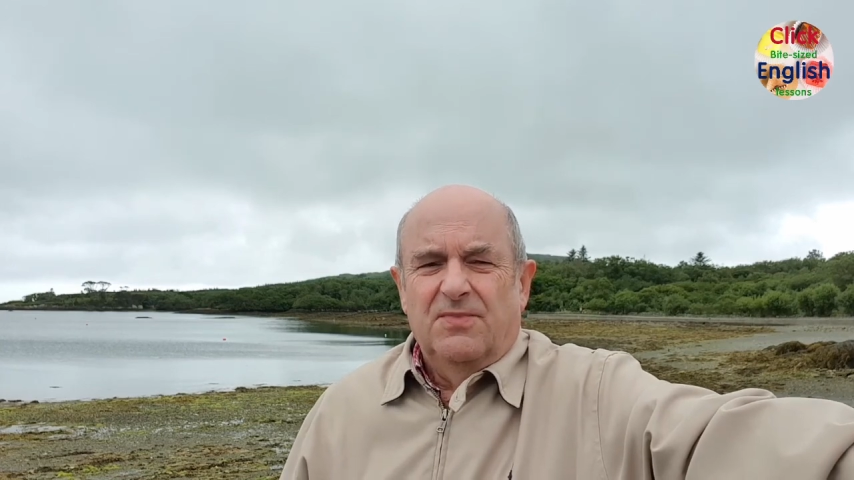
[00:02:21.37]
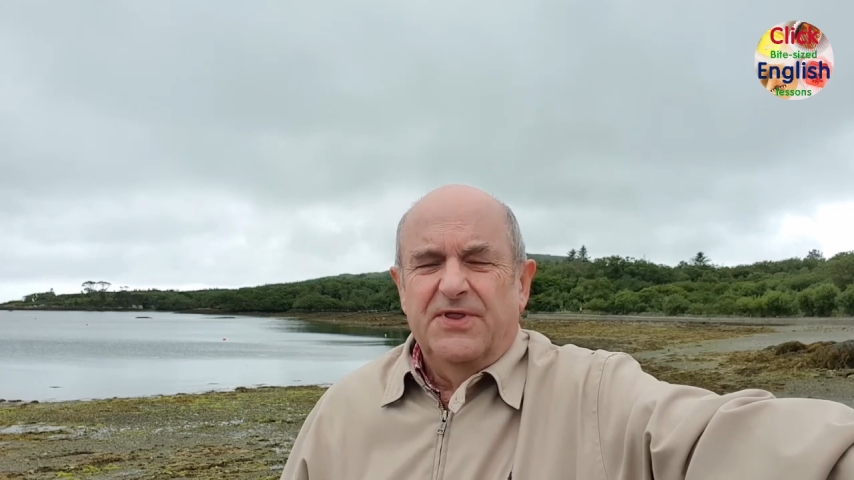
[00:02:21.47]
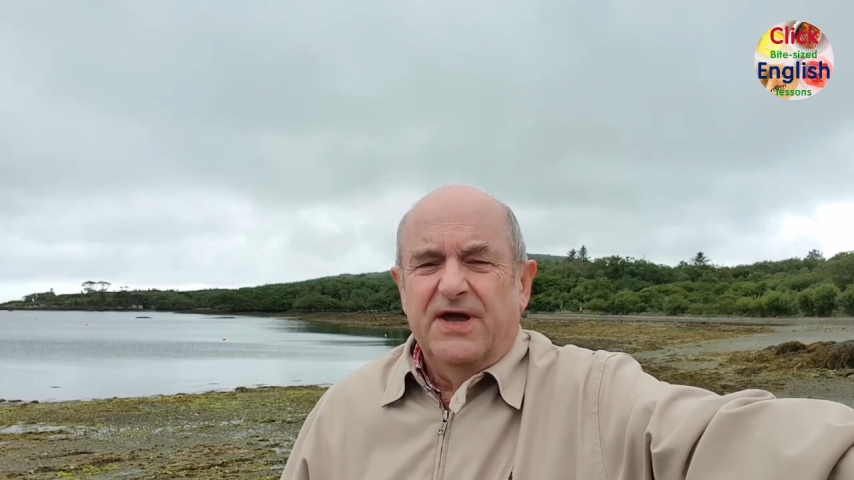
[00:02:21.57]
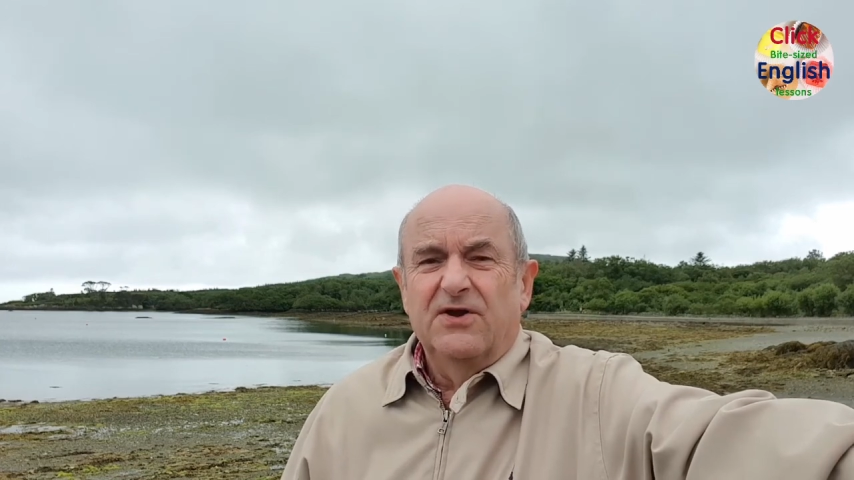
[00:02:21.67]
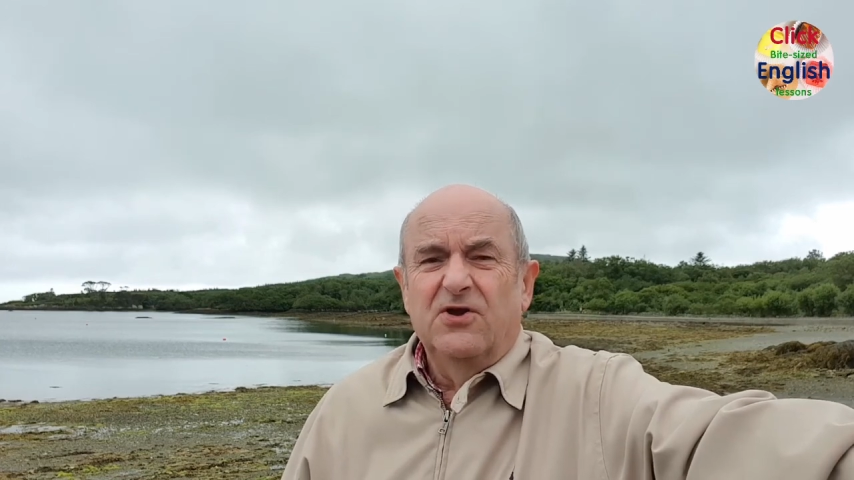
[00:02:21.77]

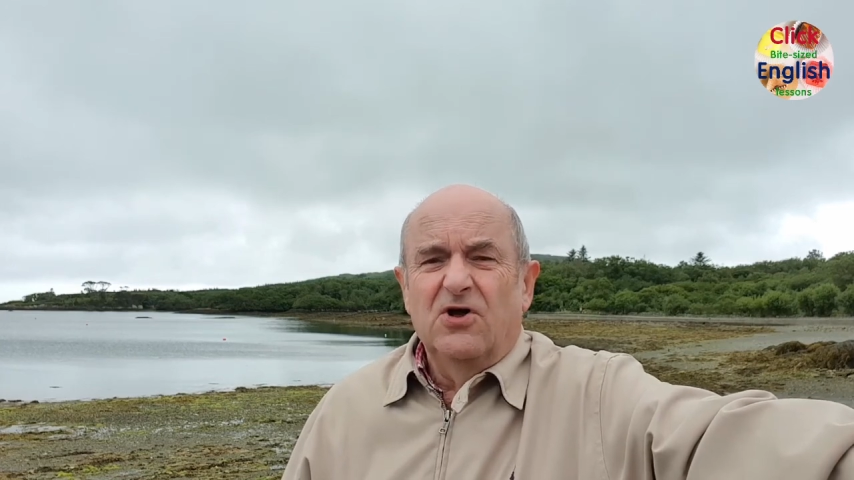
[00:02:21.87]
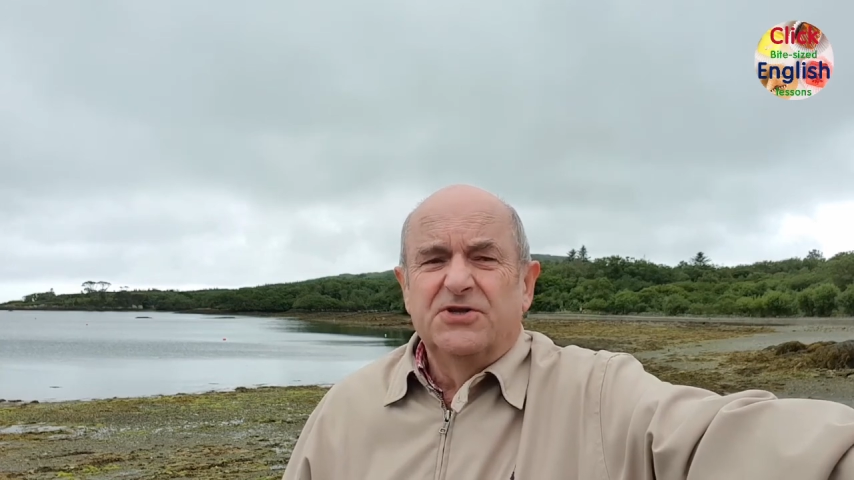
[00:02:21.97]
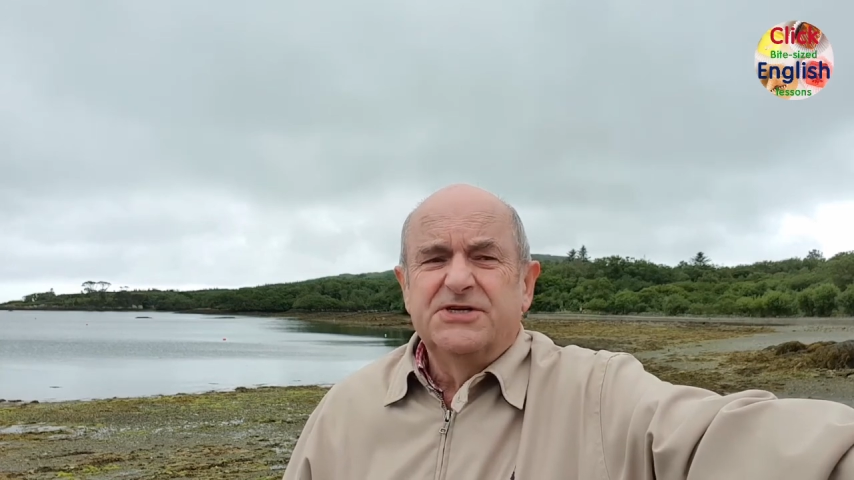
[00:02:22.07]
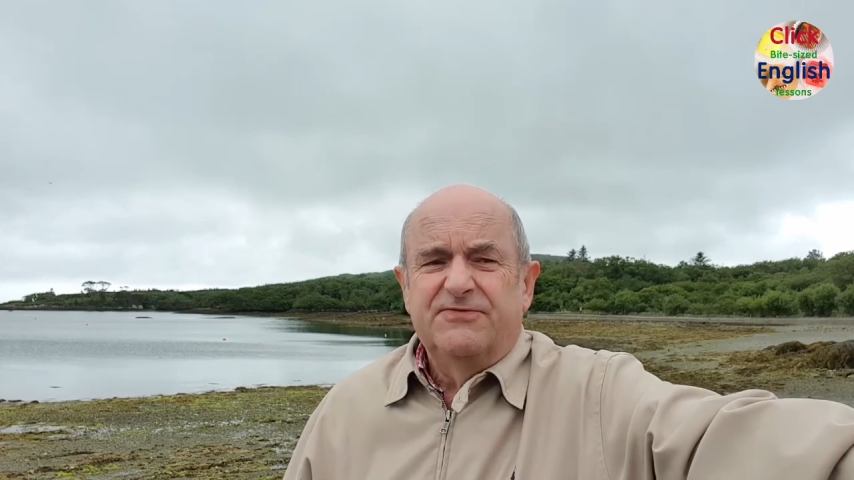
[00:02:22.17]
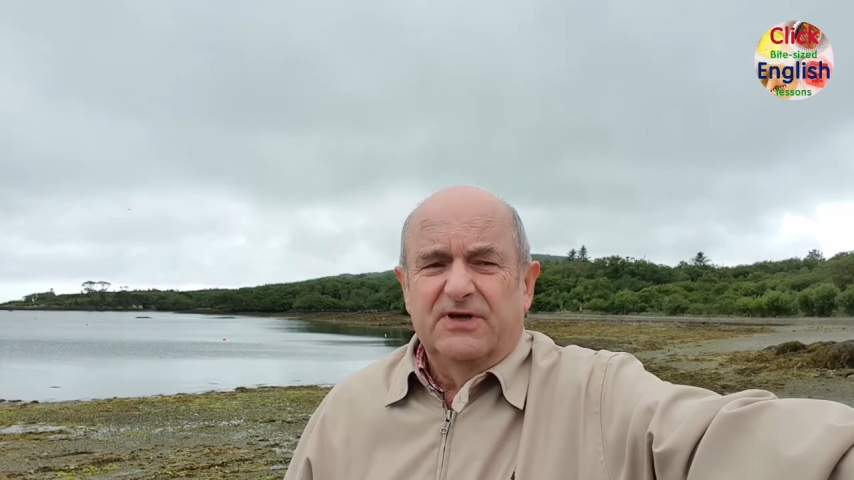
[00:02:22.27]
but they are
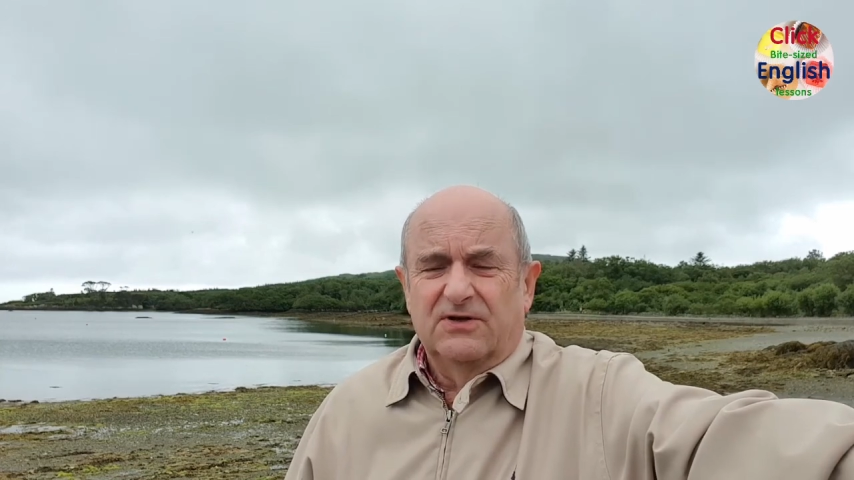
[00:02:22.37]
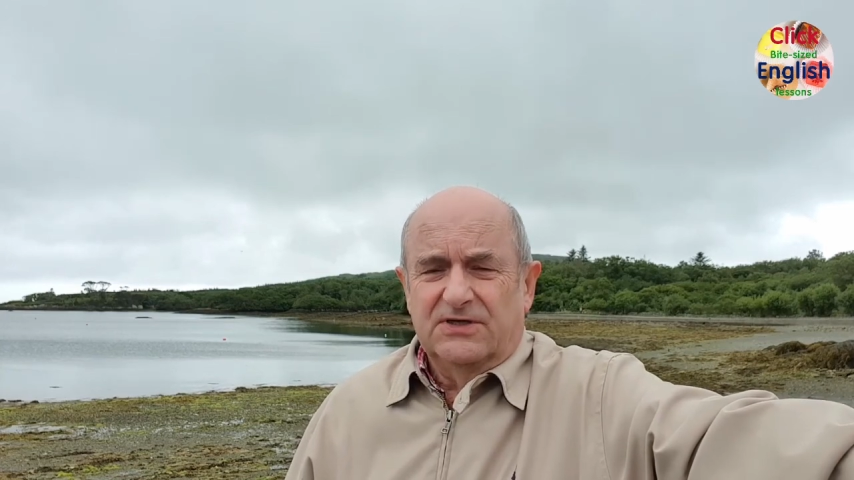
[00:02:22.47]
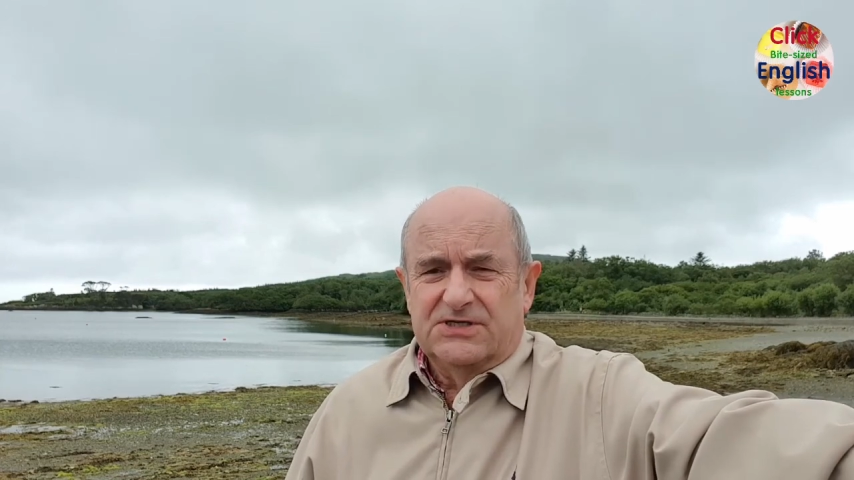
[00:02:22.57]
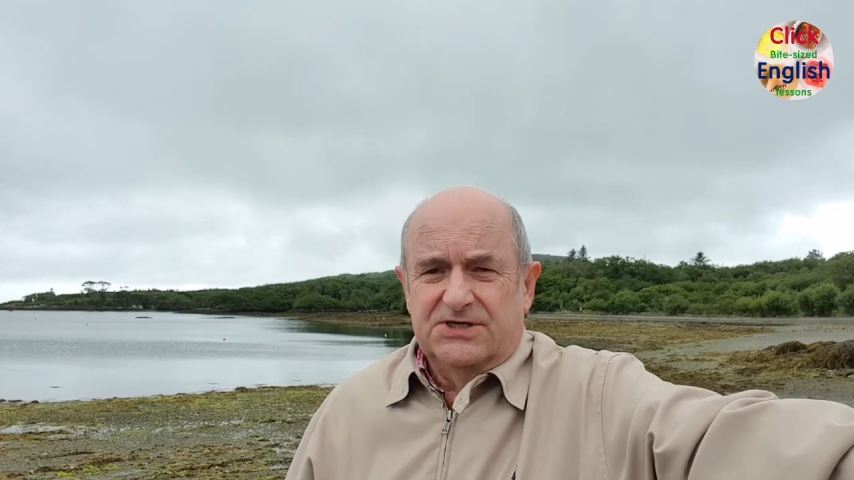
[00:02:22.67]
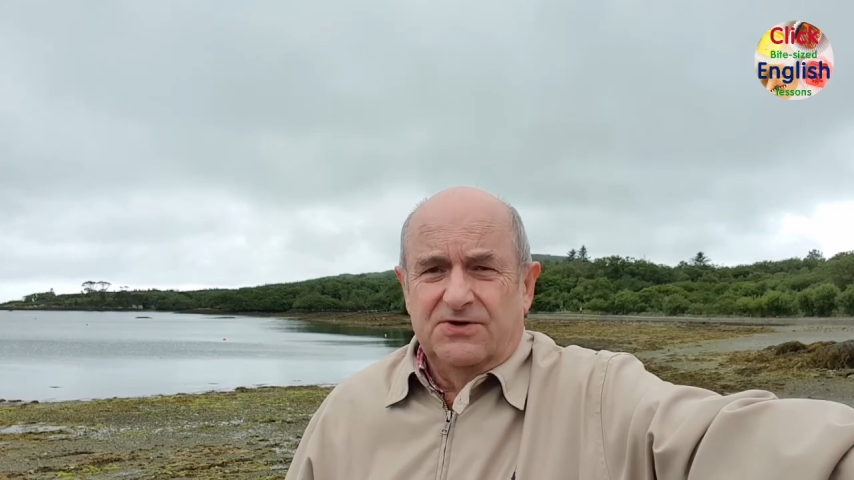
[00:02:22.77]
not
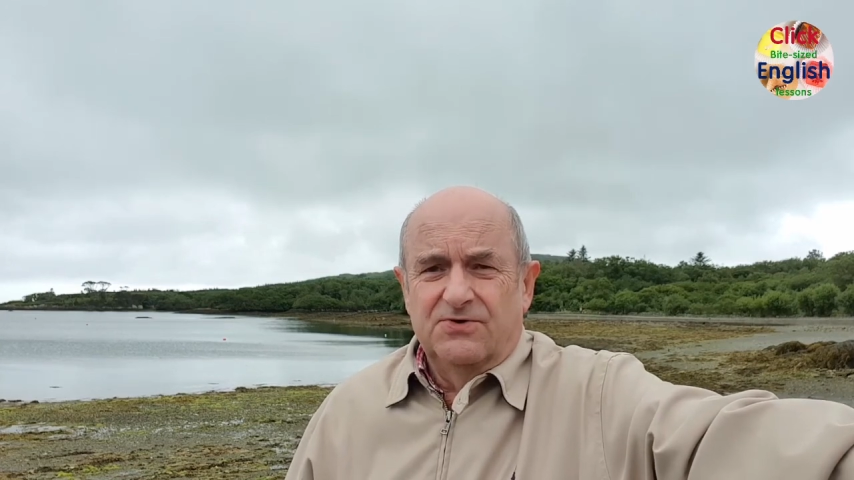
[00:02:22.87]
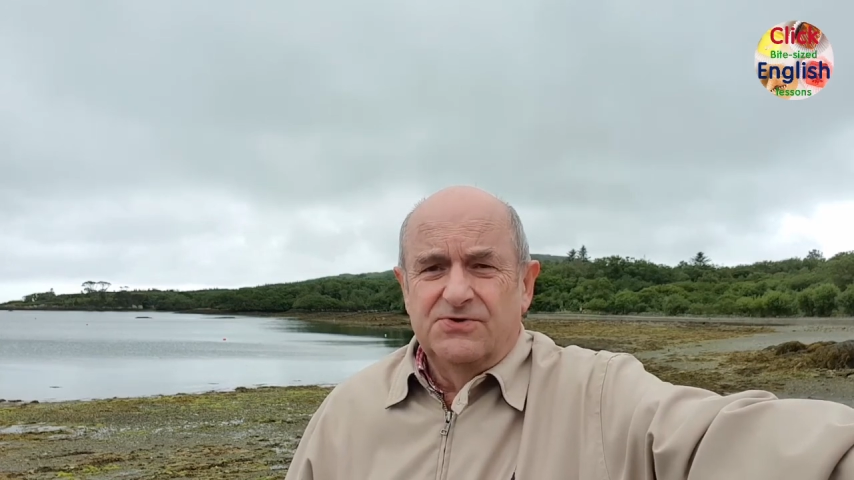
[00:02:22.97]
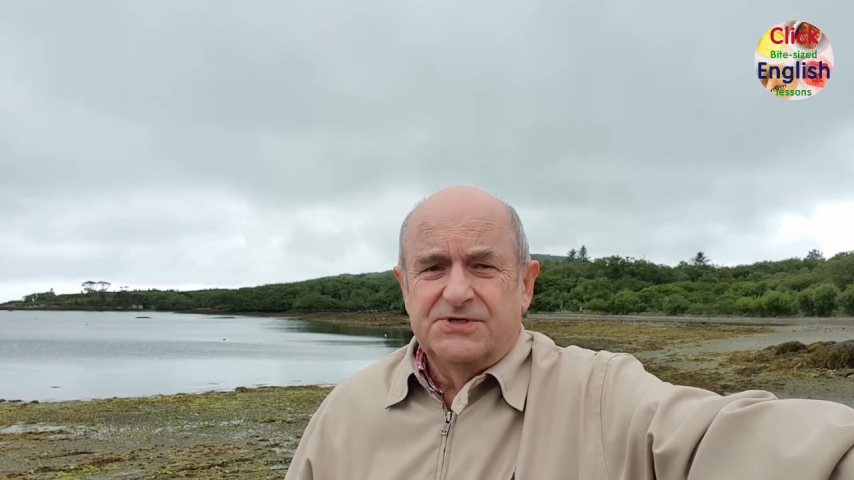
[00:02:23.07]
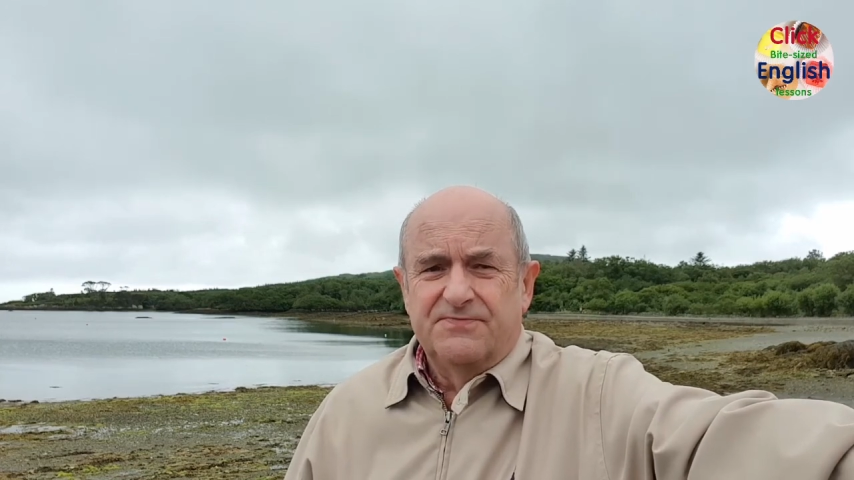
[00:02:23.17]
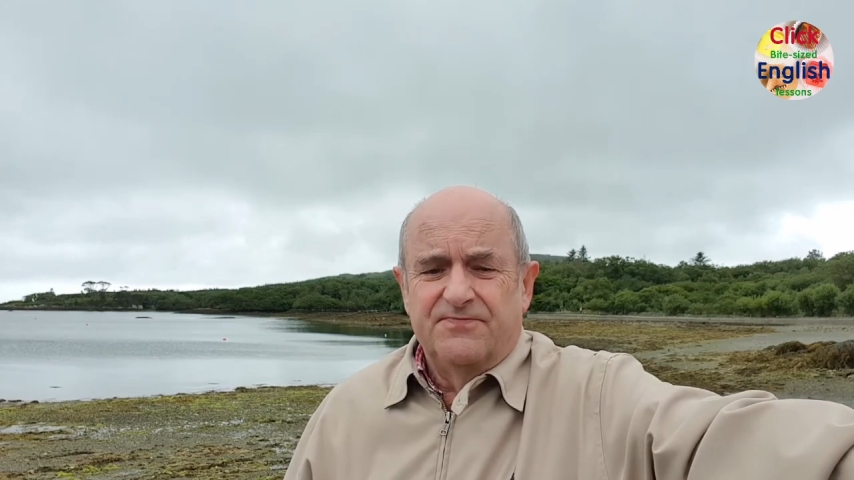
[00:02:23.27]
difficult to
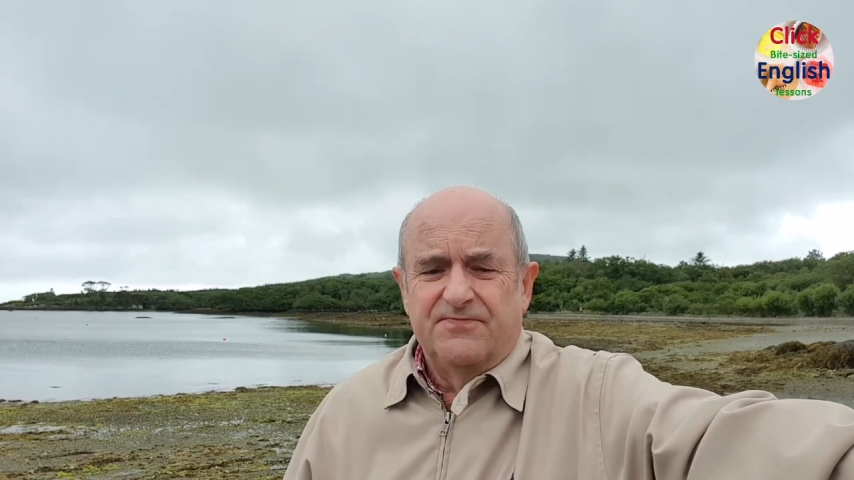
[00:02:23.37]
use.